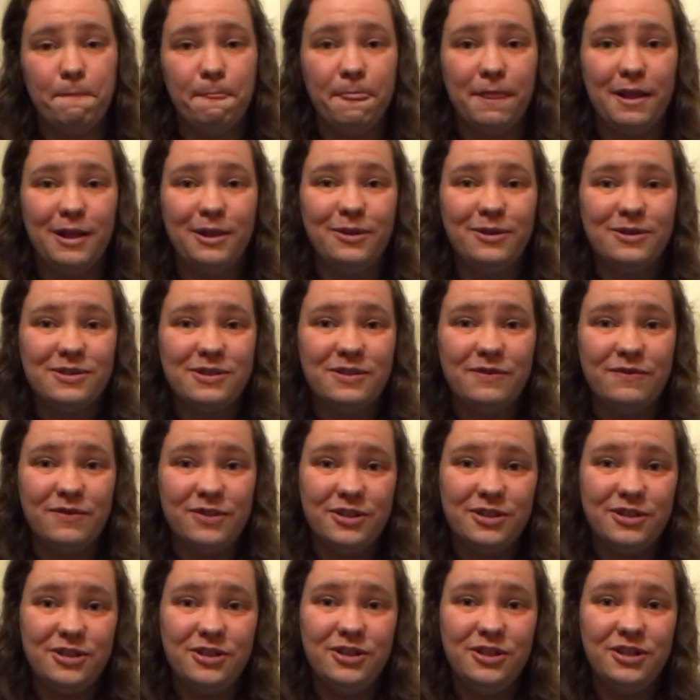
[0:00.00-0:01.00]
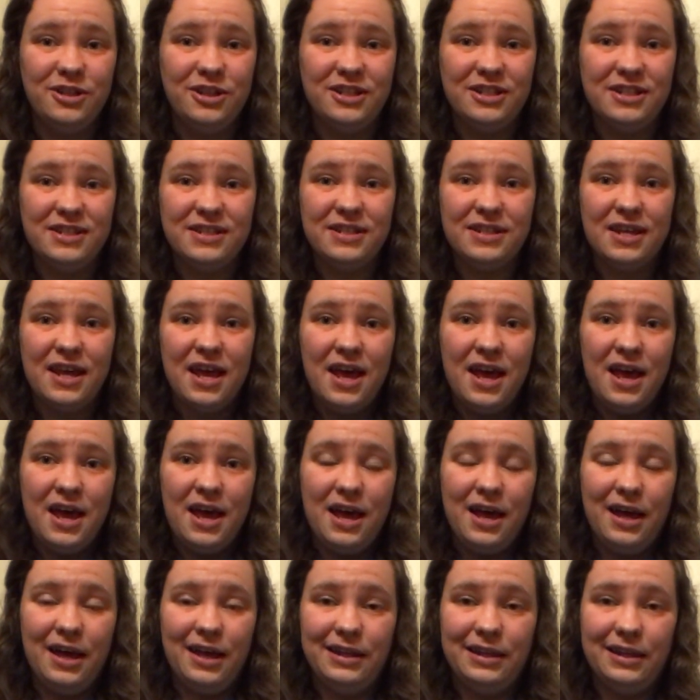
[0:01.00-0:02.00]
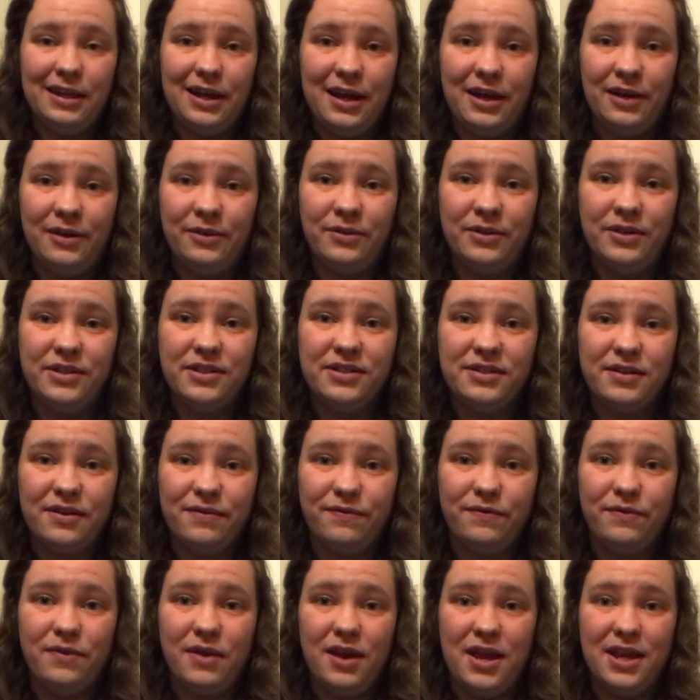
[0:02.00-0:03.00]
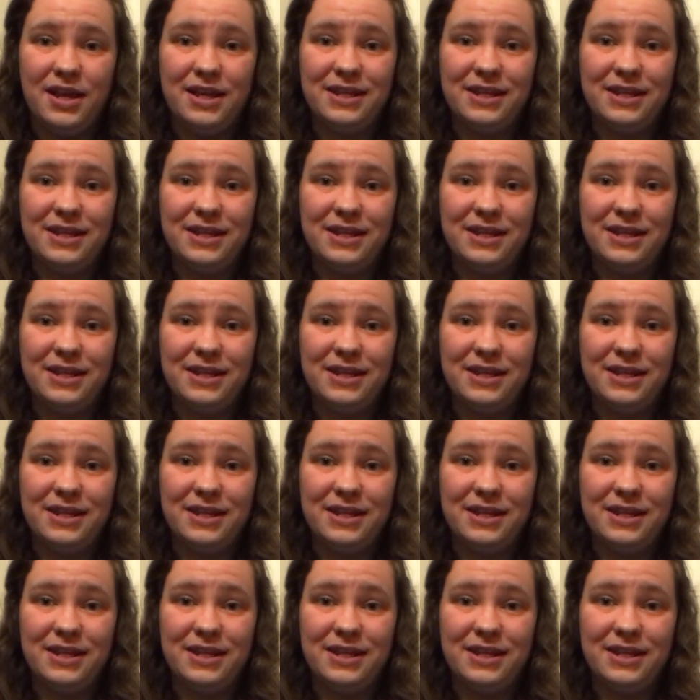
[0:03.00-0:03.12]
Lots of the students are now suffering